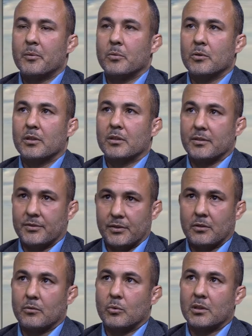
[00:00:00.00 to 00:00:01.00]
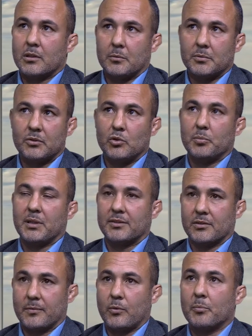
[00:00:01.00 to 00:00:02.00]
people can consider when it comes to
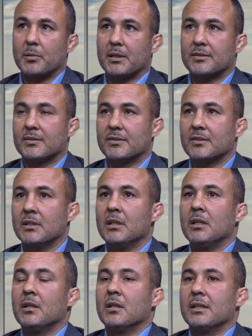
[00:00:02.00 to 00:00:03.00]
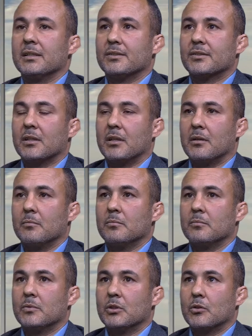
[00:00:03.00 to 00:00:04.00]
duplexes, fourplexes duplexes is
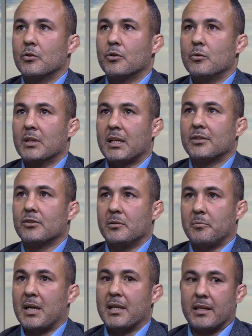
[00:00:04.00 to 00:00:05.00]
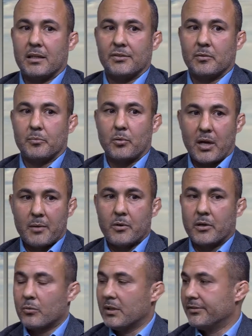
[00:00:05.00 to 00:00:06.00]
um, you know you can actually buy that as a
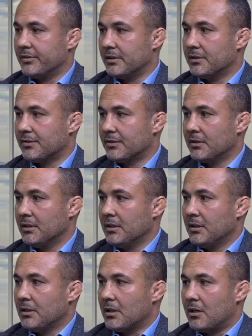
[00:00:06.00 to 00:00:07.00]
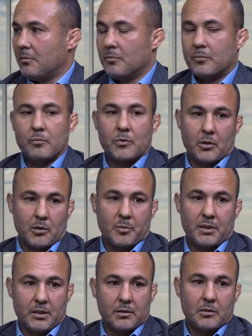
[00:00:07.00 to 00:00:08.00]
primary residence. Mm-hmm. Um, you're going
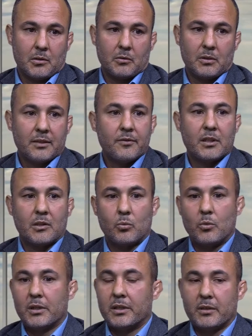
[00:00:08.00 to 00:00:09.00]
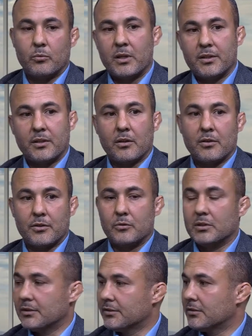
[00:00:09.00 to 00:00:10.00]
to be you know living in one and rent the other
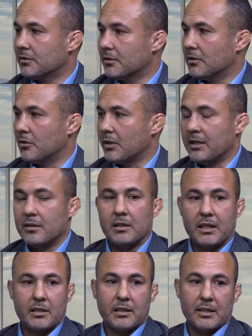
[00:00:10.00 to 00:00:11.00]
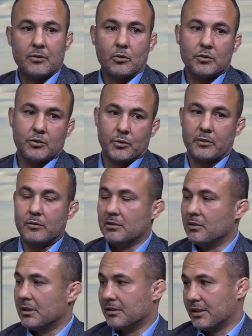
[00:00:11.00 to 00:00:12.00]
units. Yeah. You know and and get those three you
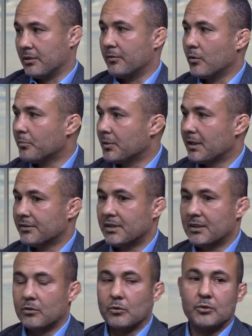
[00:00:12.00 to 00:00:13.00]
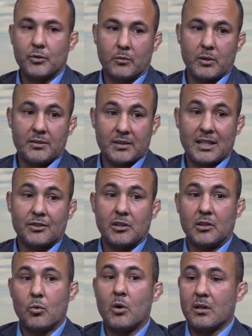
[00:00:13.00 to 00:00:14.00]
know, like in a fourplex get those three rents and
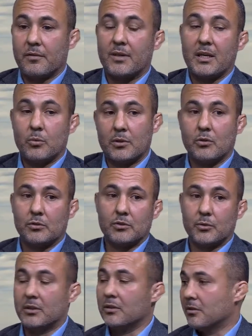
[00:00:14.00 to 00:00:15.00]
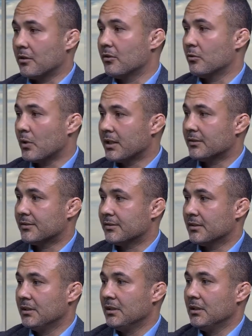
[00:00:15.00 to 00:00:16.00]
actually qualify with those three other
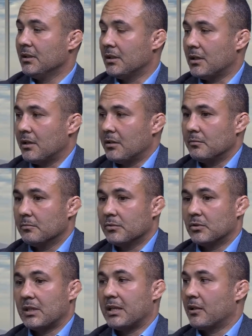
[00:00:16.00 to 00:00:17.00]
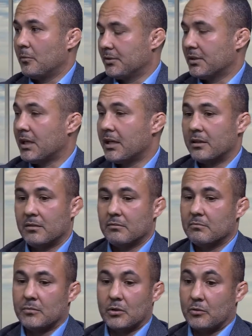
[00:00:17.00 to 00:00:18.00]
rents. Yeah. Um, so that helps a lot
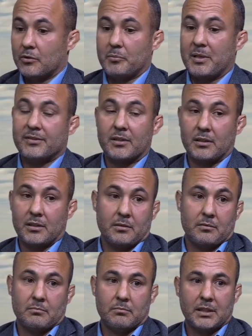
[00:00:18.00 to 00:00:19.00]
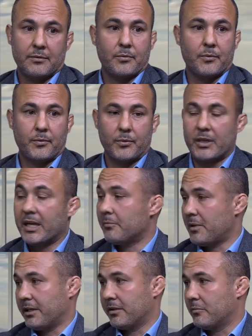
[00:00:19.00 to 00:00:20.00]
and you know you're basically living for free and
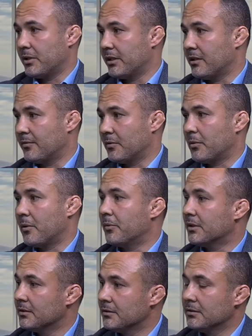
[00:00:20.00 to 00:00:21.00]
making money off the property.